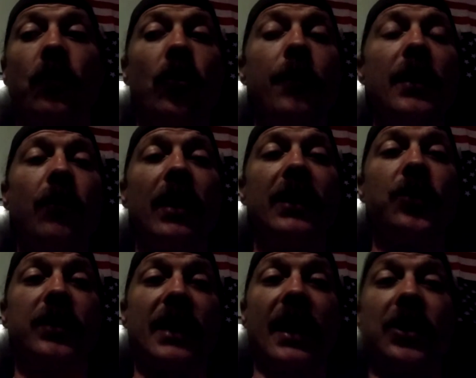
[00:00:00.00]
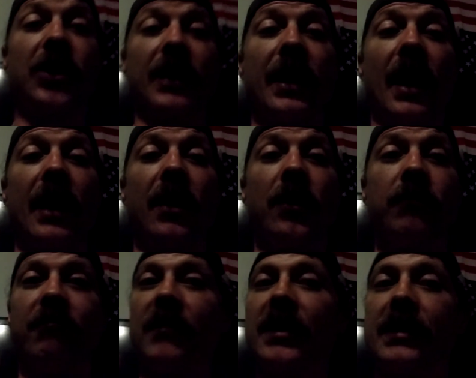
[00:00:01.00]
Ruby Ridge was actually in
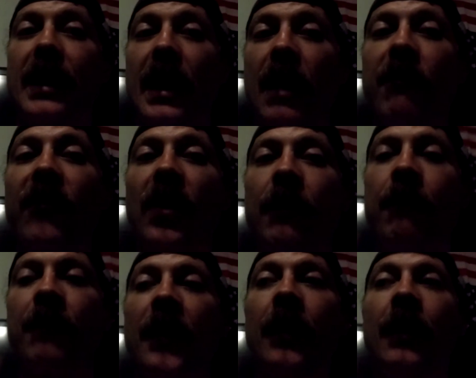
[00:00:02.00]
Idaho, the state I'm from.